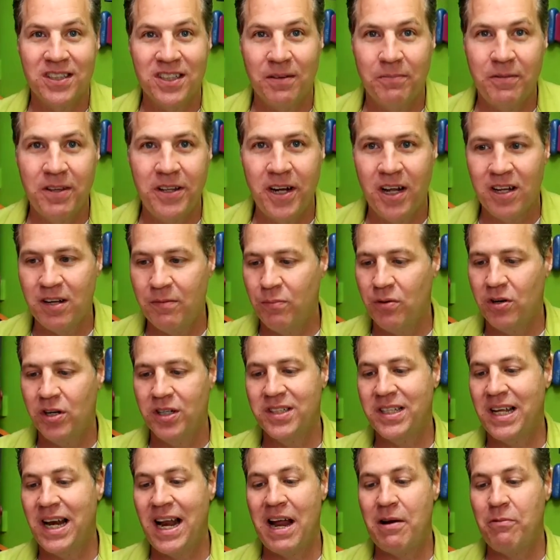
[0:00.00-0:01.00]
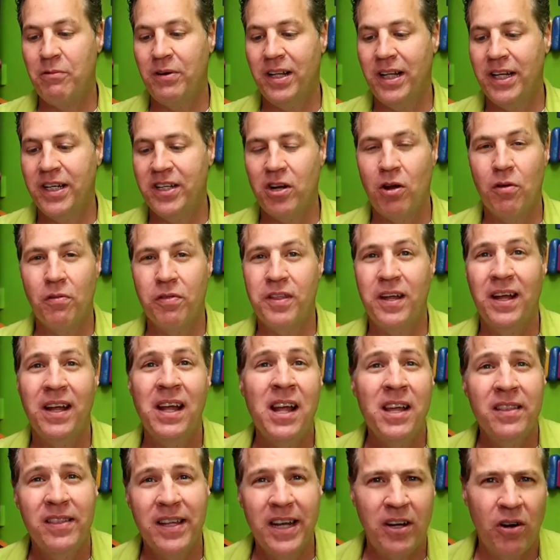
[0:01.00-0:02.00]
at some of the other books, and I really don't think,
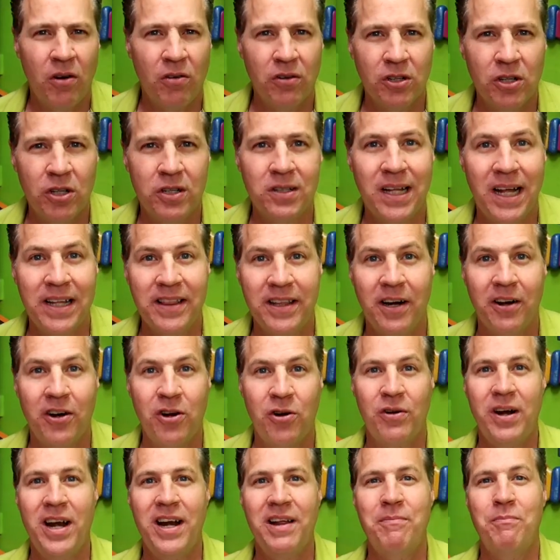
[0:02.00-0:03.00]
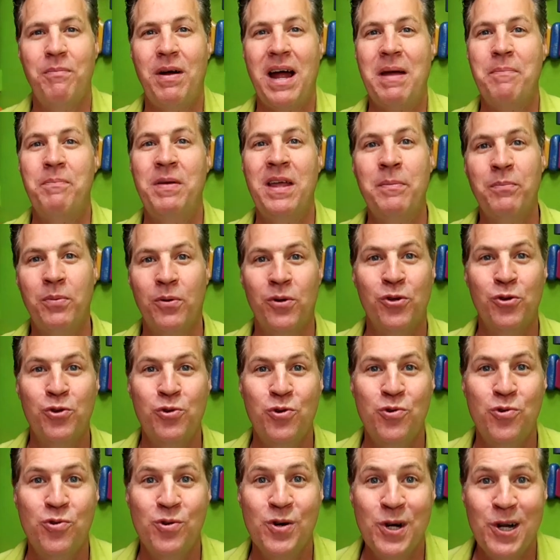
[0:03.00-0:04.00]
they don't look like they're created by people
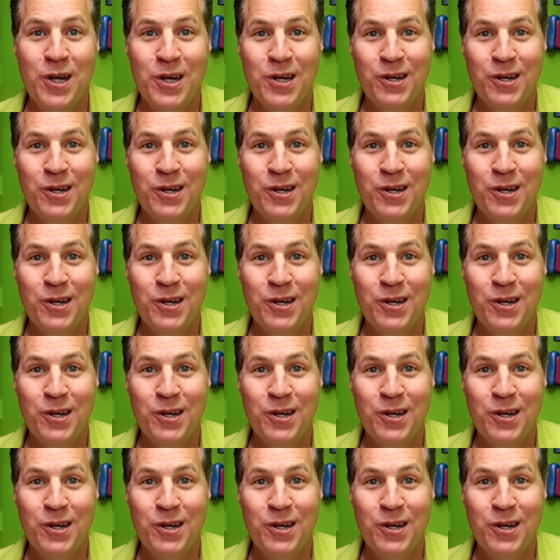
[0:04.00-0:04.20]
who